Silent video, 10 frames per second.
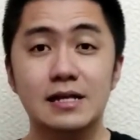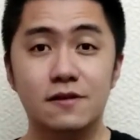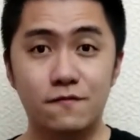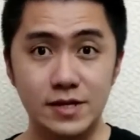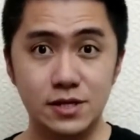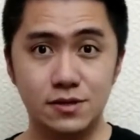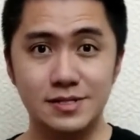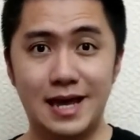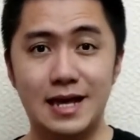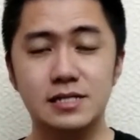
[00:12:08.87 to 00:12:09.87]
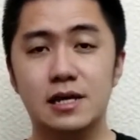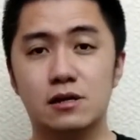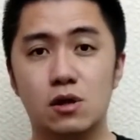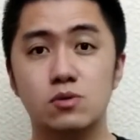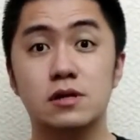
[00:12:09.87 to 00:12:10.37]
The physical tests
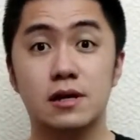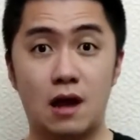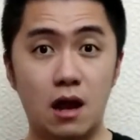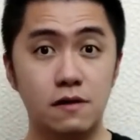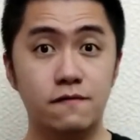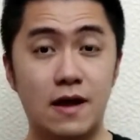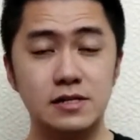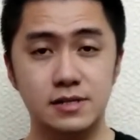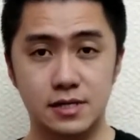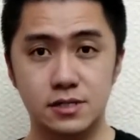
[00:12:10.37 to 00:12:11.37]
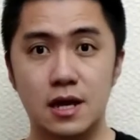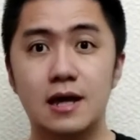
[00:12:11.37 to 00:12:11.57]
include color fastness,